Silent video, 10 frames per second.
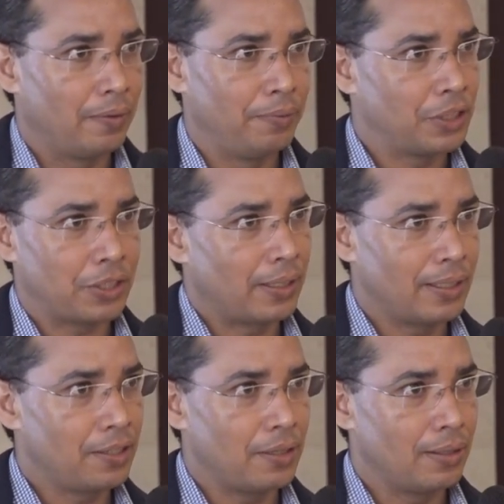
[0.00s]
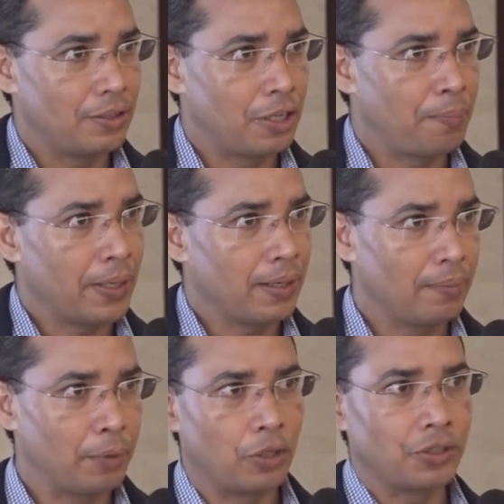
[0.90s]
we started shipping
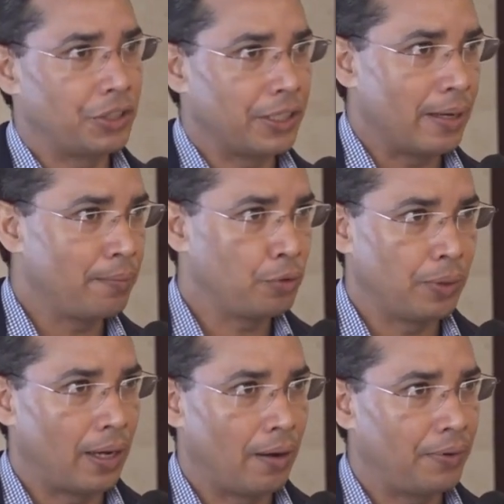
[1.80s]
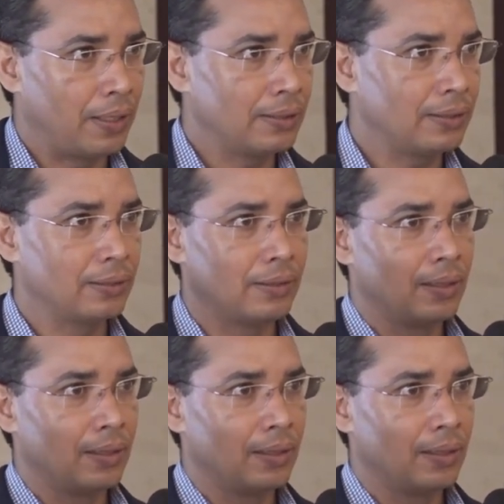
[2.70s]
because she came 2.5 hours.